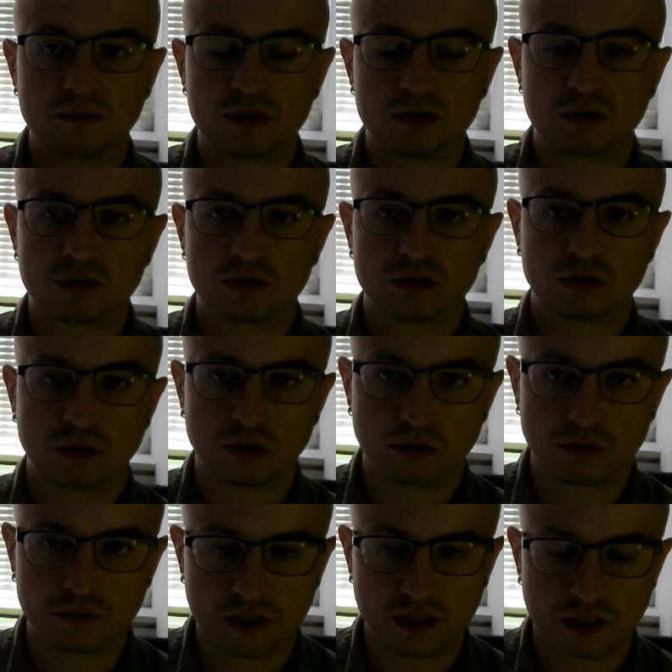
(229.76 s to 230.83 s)
sort
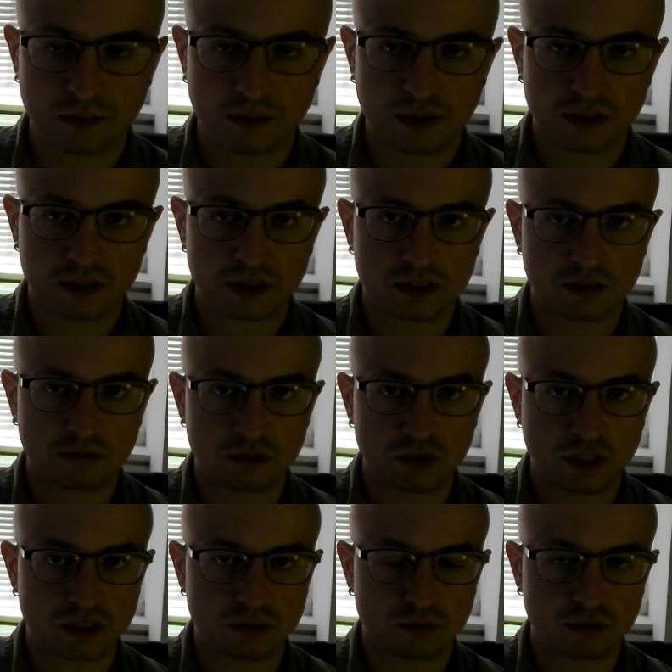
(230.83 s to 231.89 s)
of think about the civil
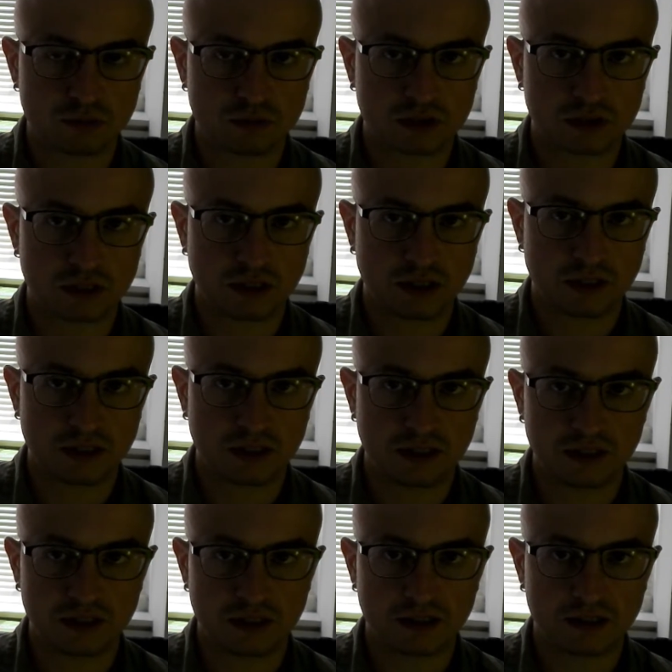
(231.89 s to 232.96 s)
rights movements in
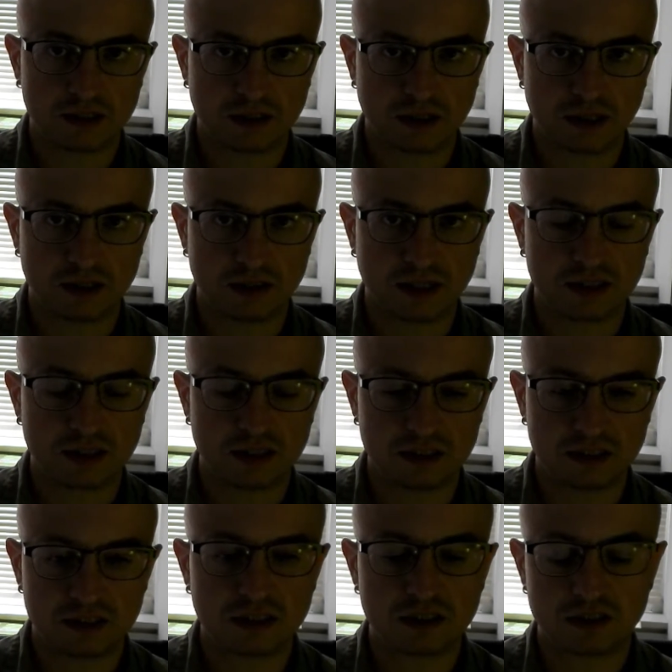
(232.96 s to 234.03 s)
the
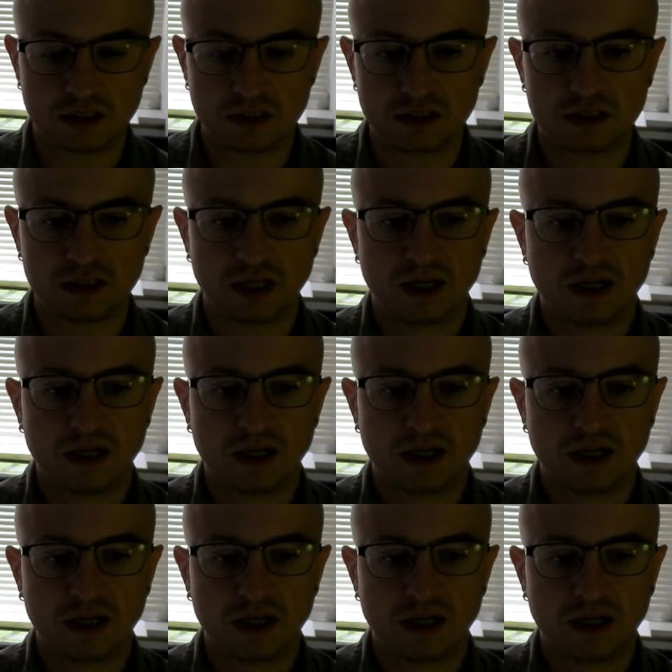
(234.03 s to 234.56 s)
1960s.